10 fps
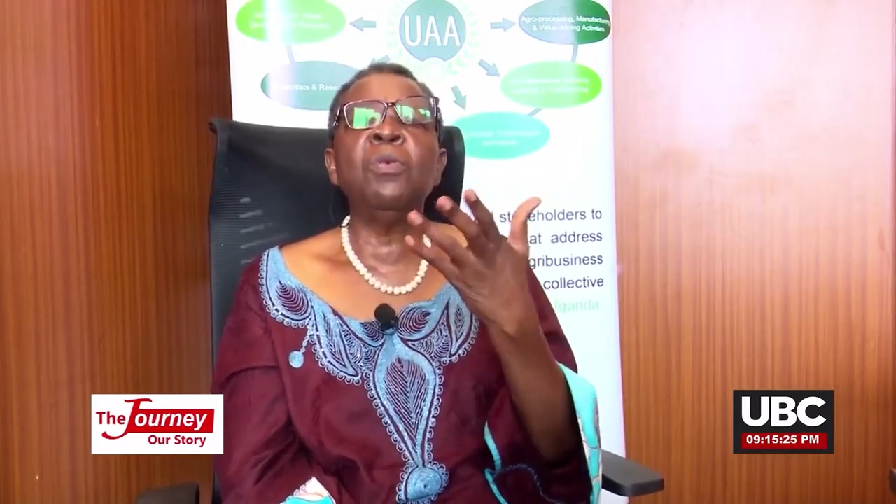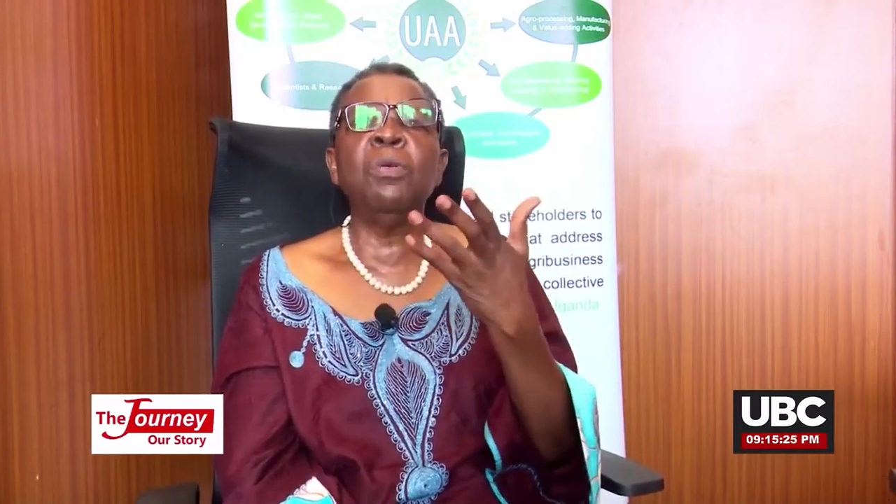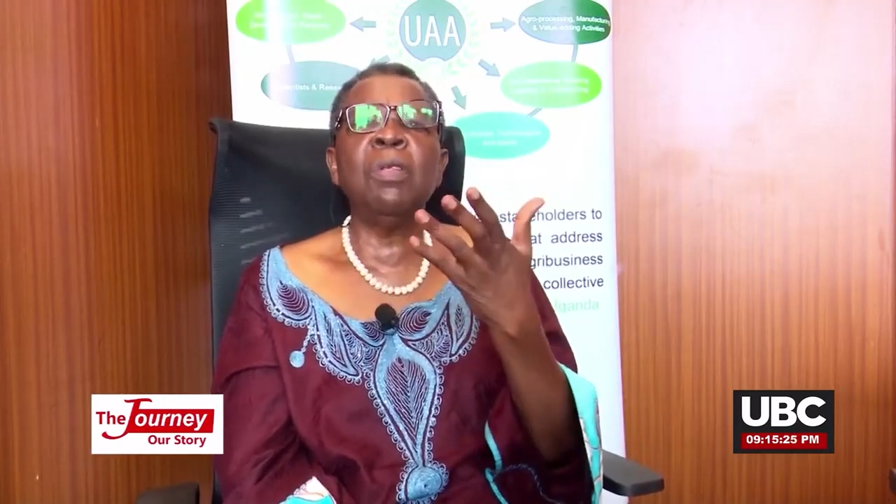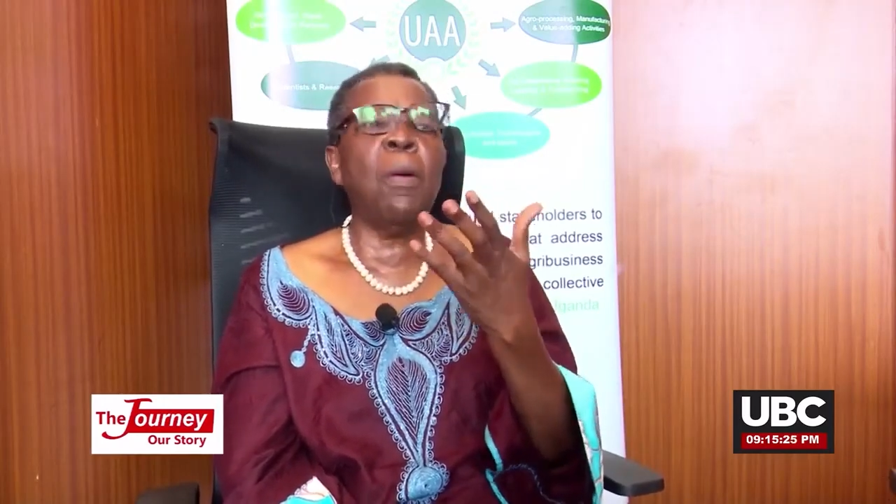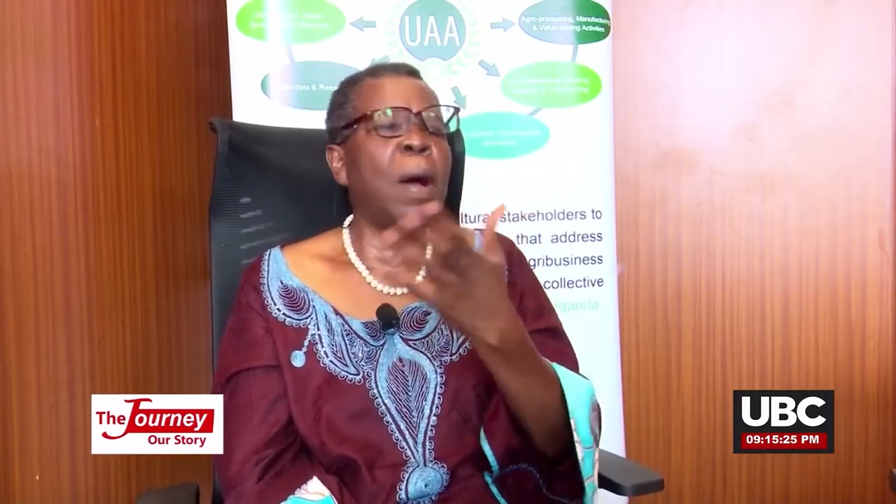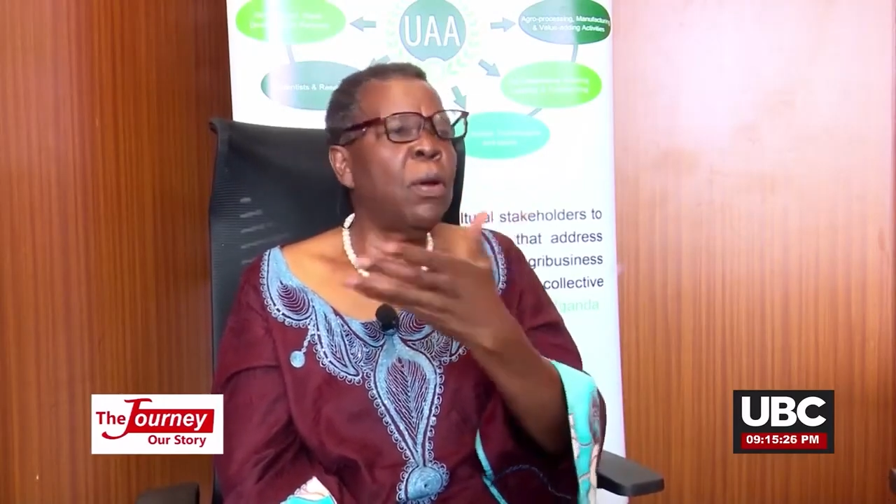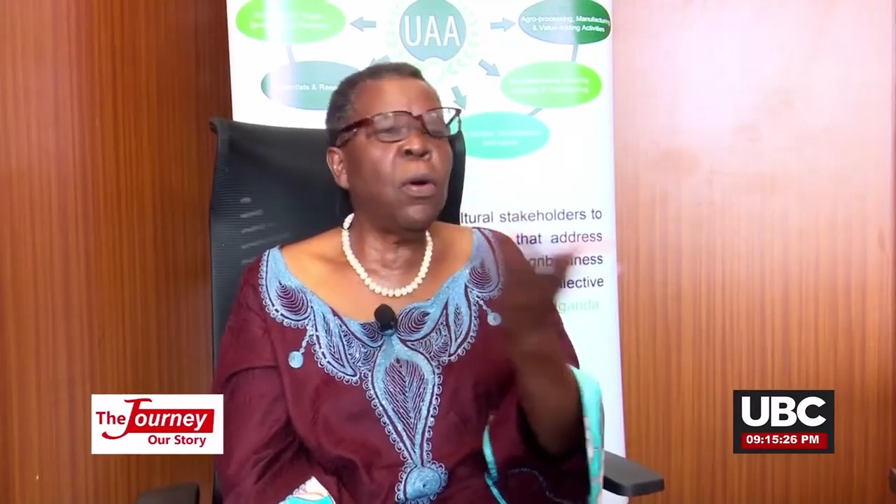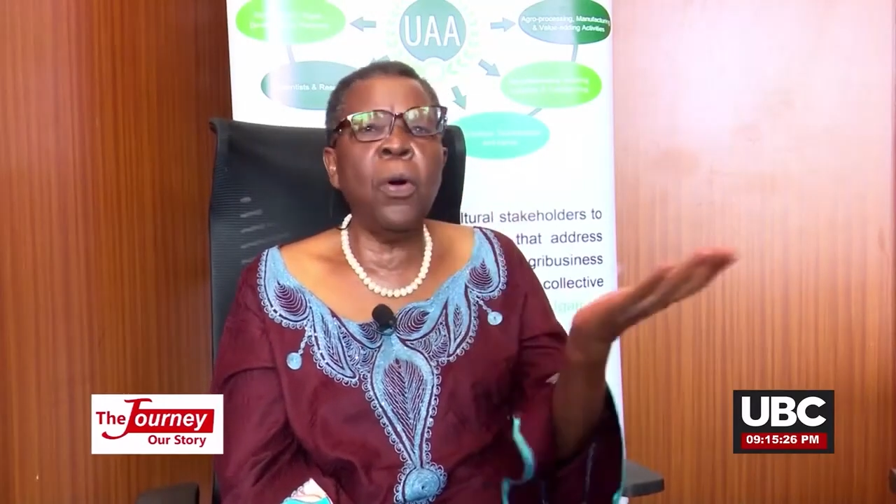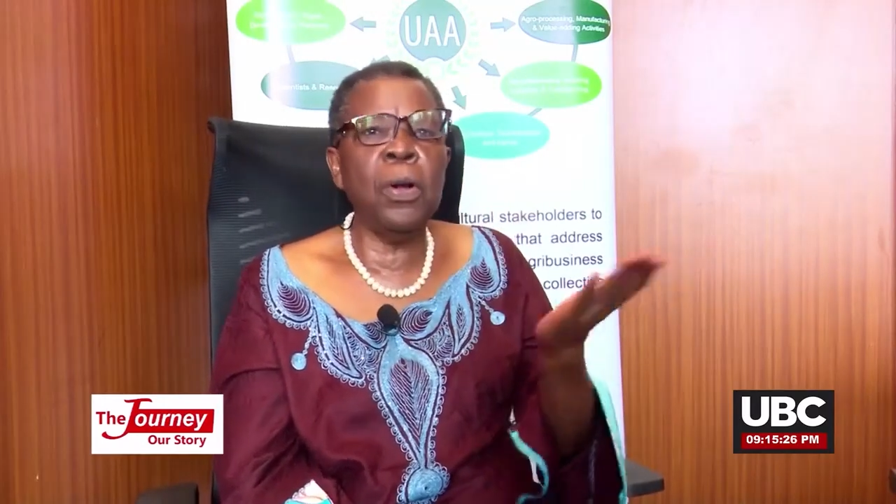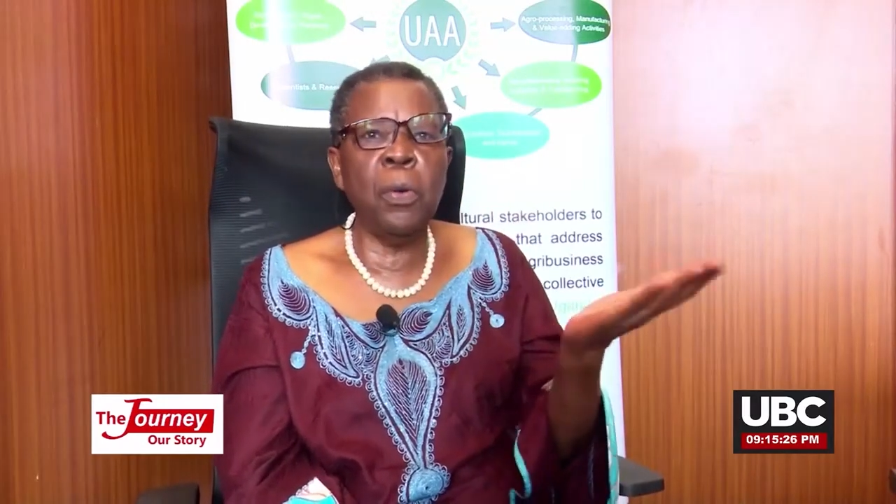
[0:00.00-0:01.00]
there
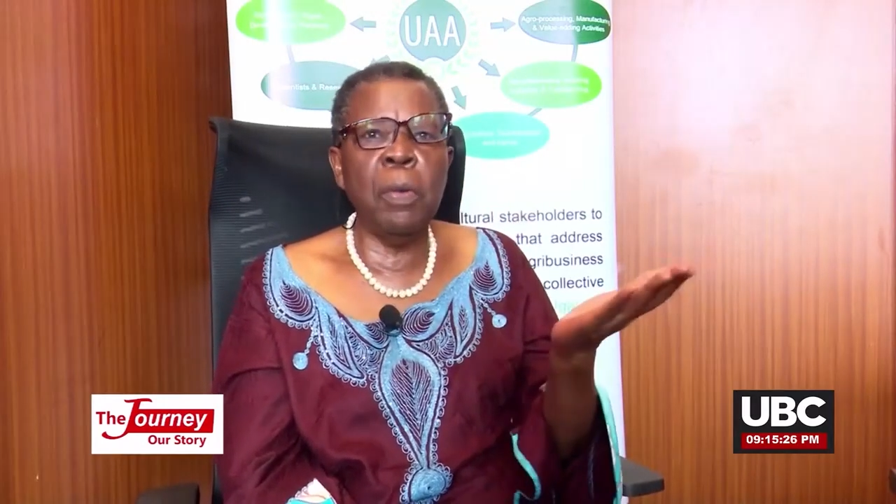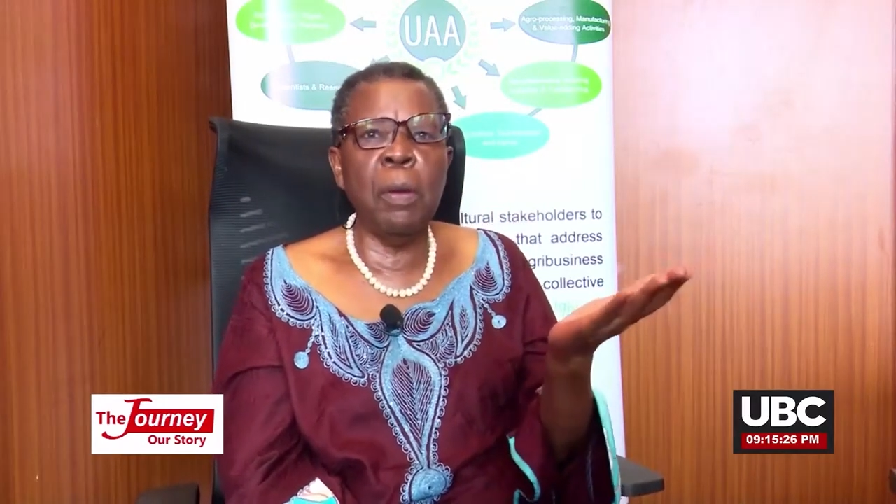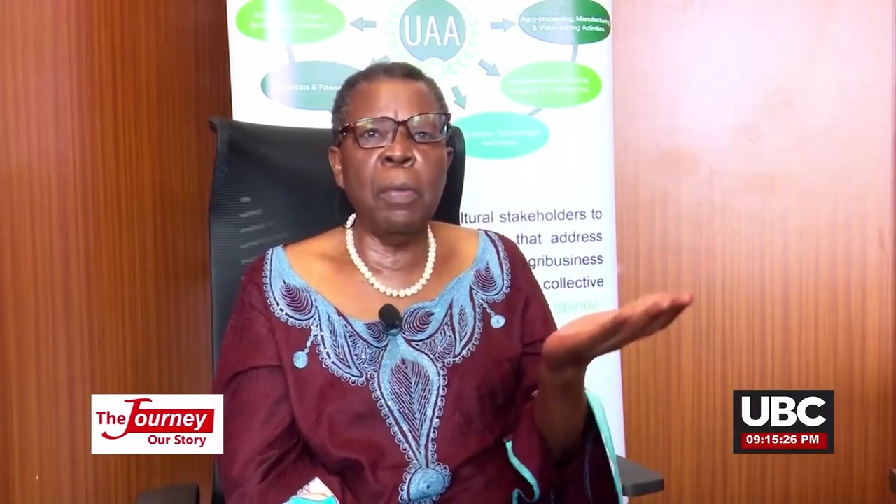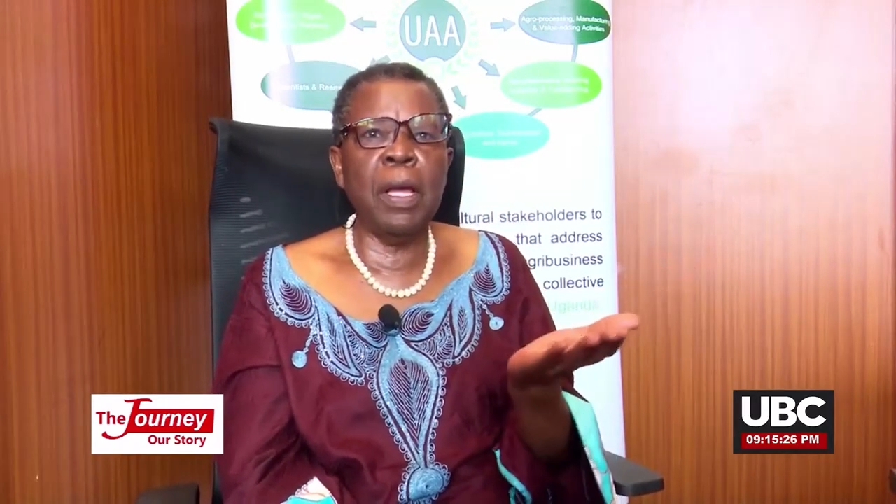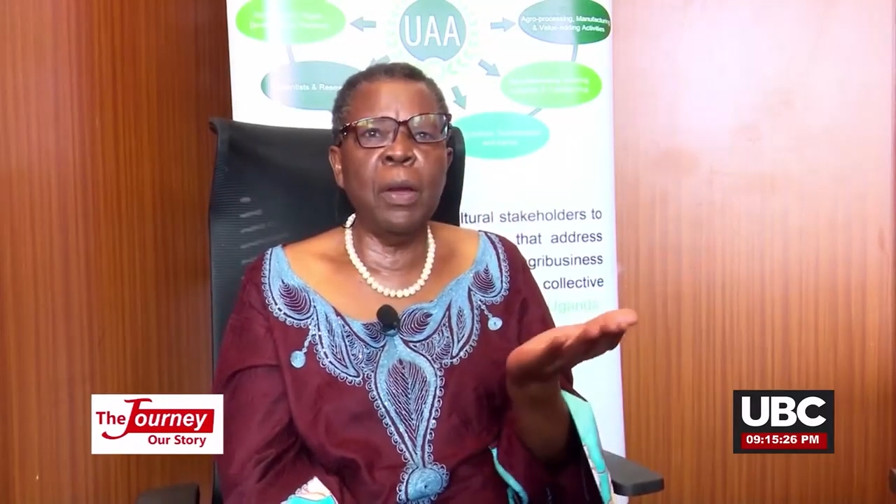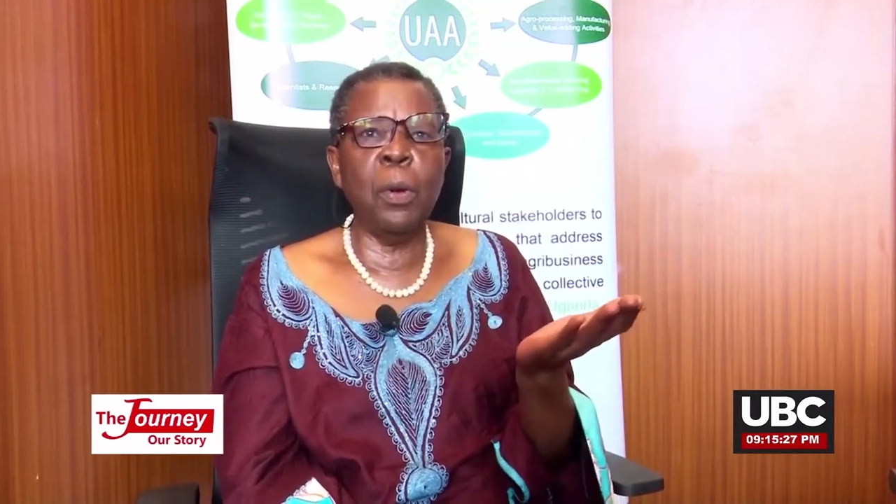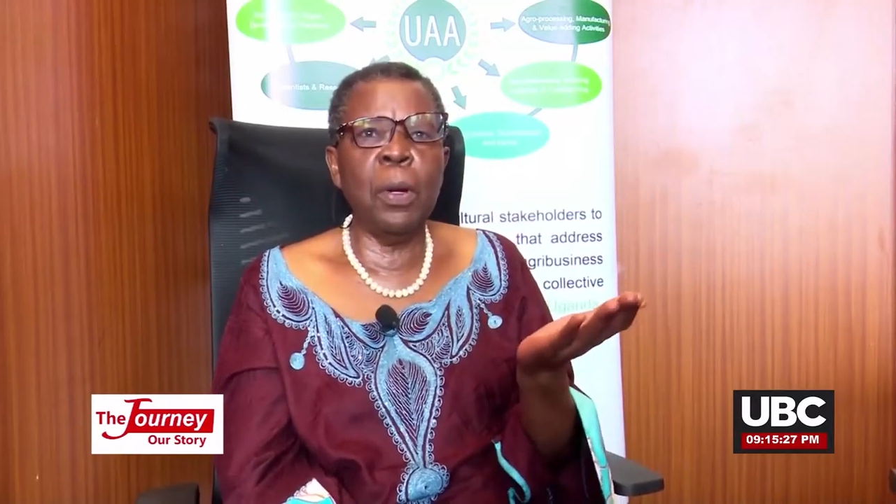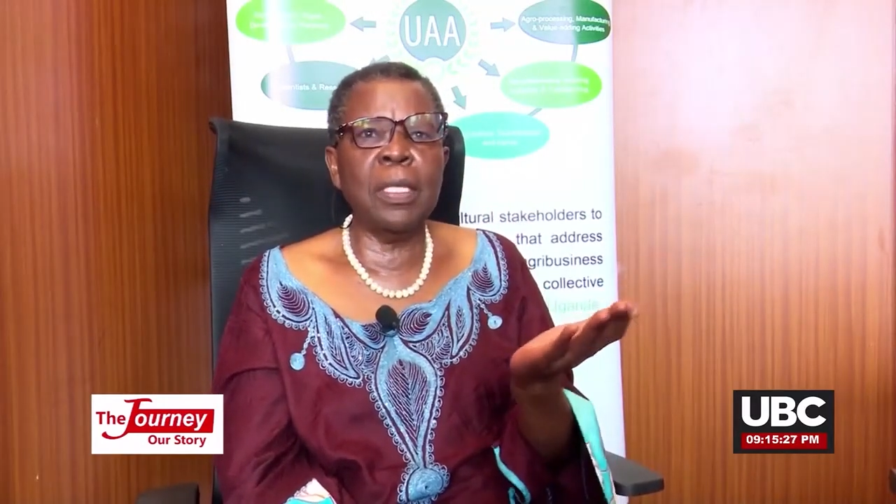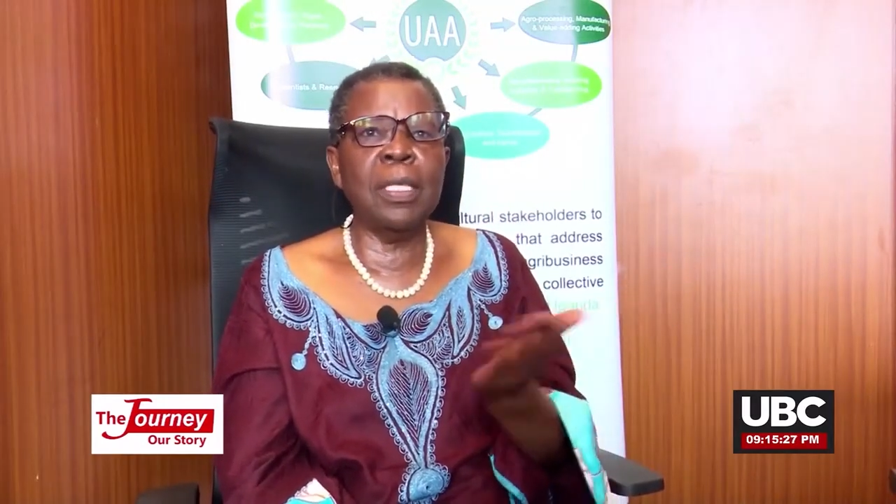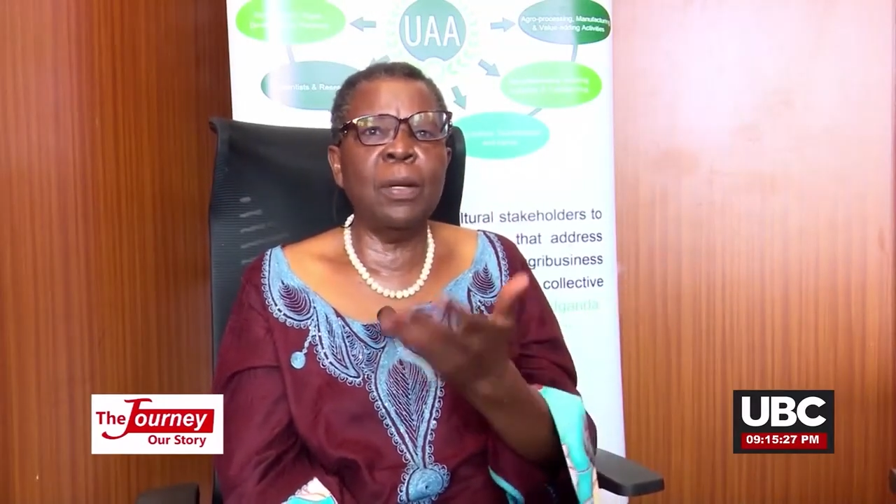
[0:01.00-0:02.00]
were no old women
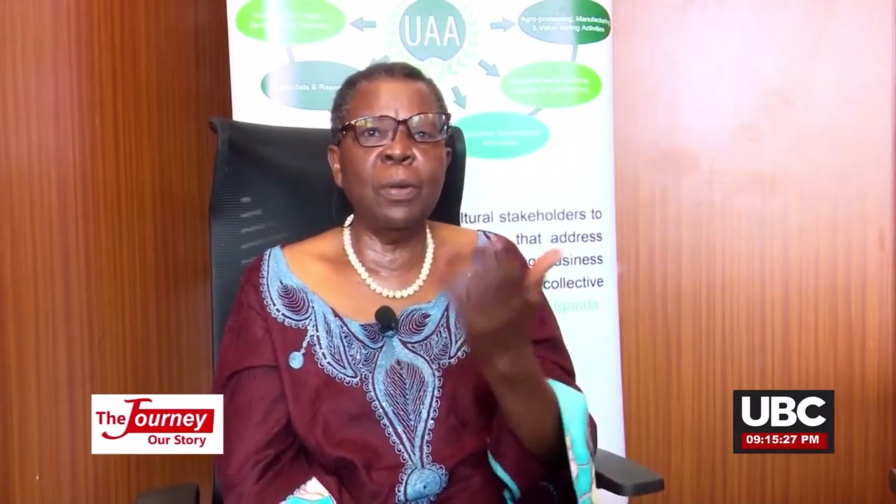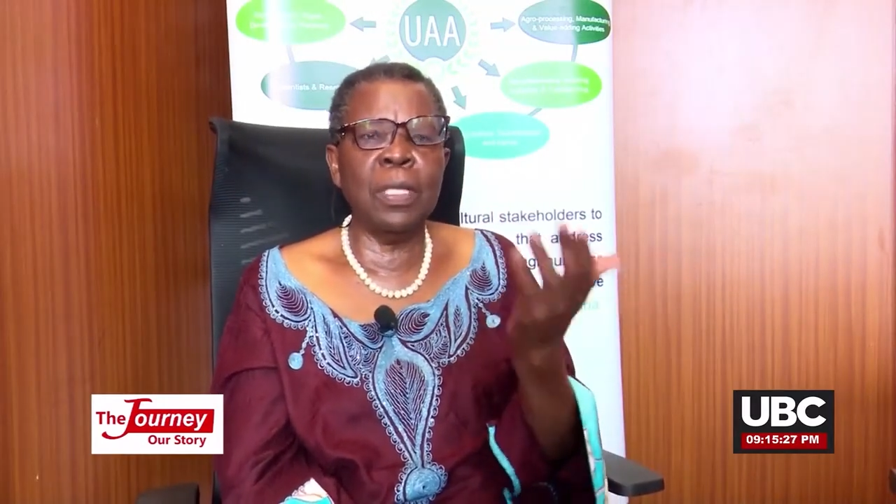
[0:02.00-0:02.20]
making Rolex.